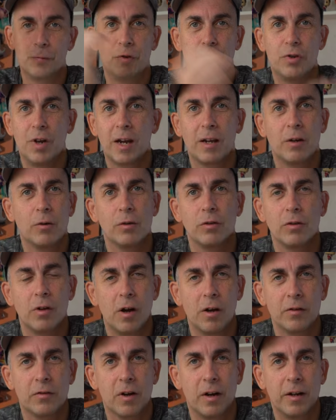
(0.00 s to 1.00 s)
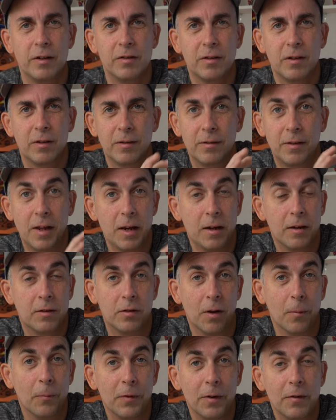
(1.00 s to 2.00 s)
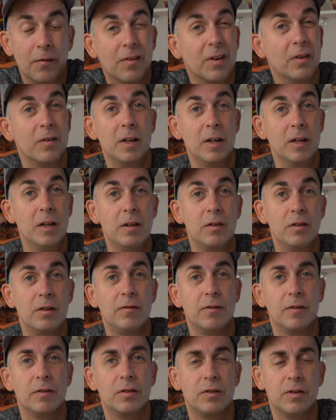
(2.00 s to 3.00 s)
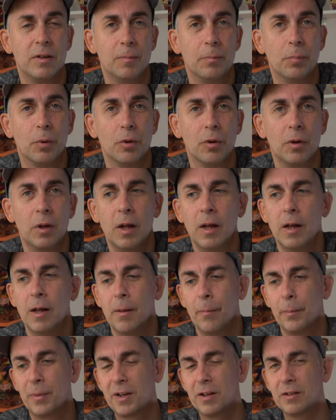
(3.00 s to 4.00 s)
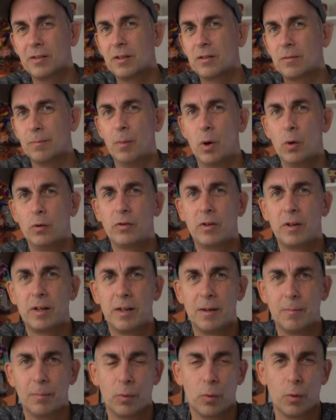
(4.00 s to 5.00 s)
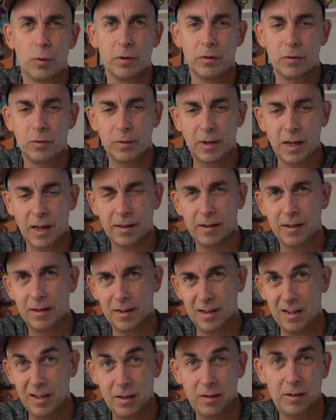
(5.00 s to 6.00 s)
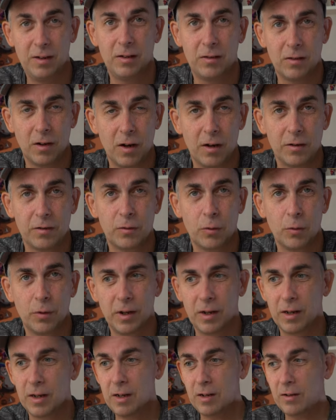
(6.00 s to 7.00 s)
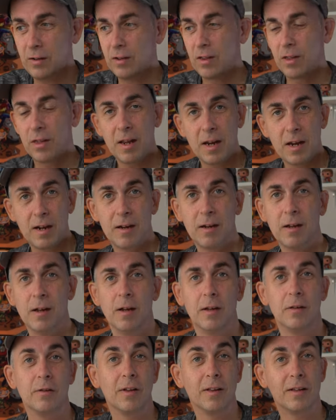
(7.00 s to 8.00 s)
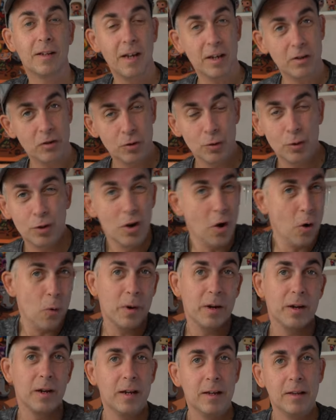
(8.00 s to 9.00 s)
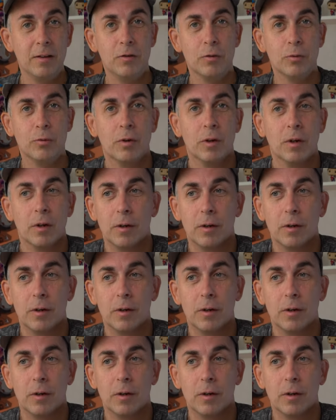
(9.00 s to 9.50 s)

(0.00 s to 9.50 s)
Check your task list, take something very easy, very simple, because it's mostly important to get that easy task or that easy thing that gets you going into